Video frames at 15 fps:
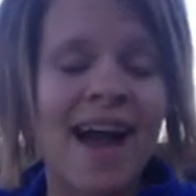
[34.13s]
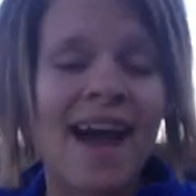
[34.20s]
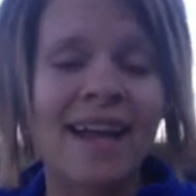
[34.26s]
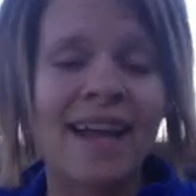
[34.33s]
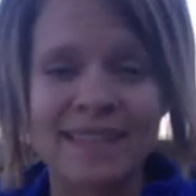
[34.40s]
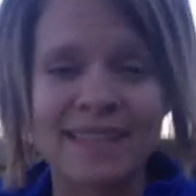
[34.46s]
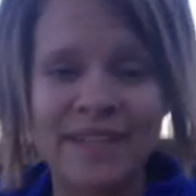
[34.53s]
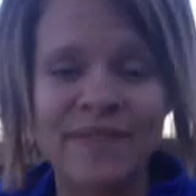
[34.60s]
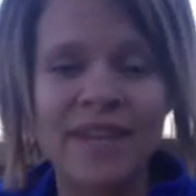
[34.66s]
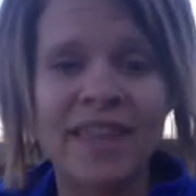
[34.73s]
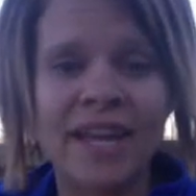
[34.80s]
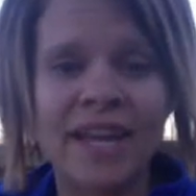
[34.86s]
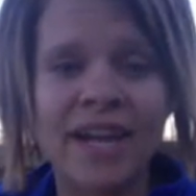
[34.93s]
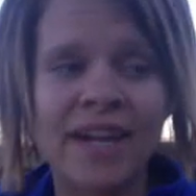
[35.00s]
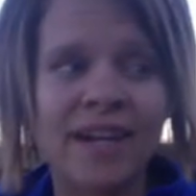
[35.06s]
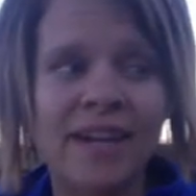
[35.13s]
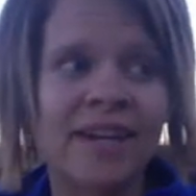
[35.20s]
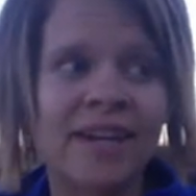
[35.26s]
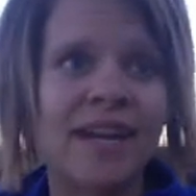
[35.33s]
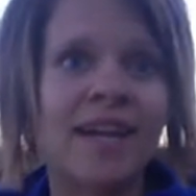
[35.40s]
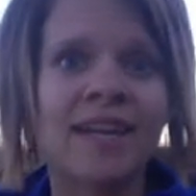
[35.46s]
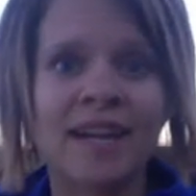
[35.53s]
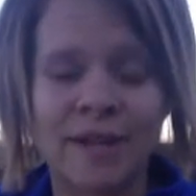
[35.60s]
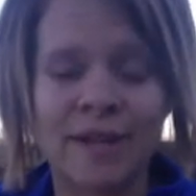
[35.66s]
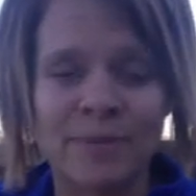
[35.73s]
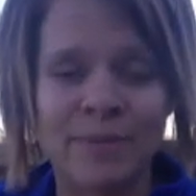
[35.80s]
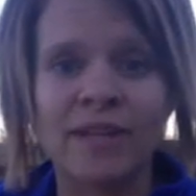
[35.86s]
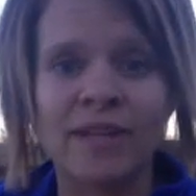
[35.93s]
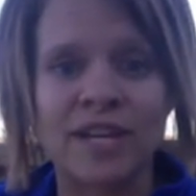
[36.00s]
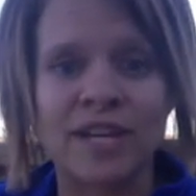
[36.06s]
I leave it there and I
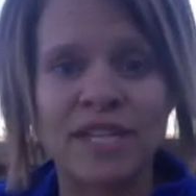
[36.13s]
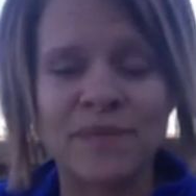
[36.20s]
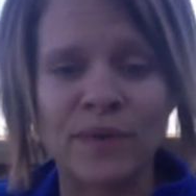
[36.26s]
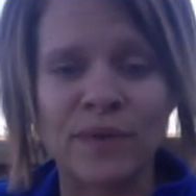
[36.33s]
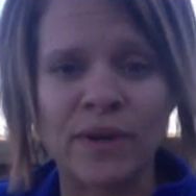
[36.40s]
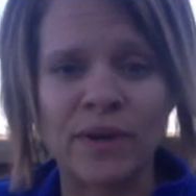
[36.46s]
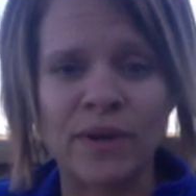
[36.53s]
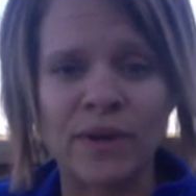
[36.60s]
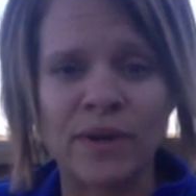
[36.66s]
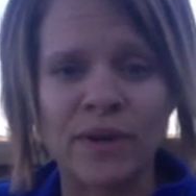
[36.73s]
apologize for it.